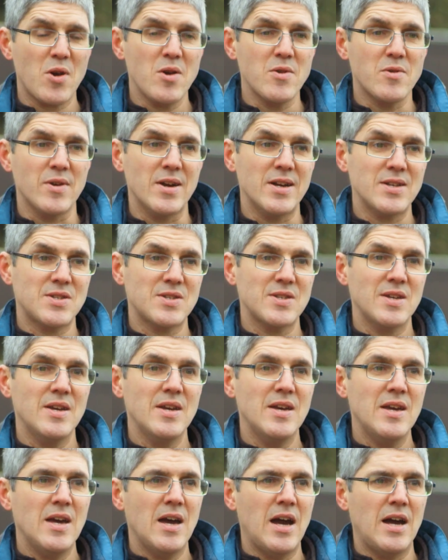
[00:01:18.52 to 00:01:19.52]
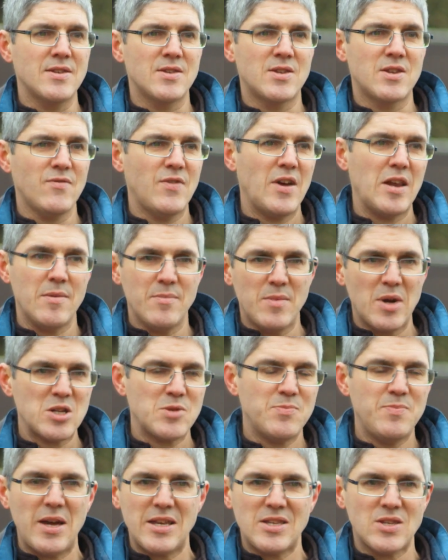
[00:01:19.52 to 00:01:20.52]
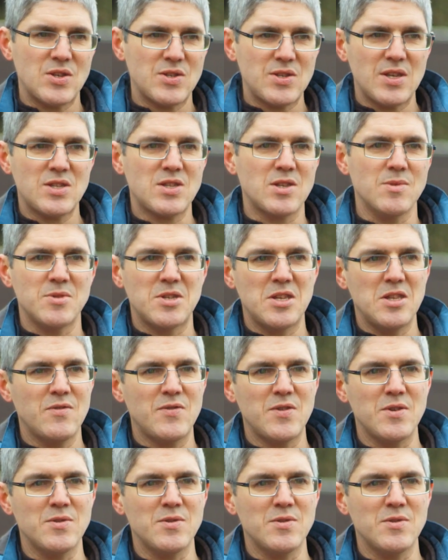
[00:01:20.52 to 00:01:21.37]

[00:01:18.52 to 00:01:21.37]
progress and develop much better systems in the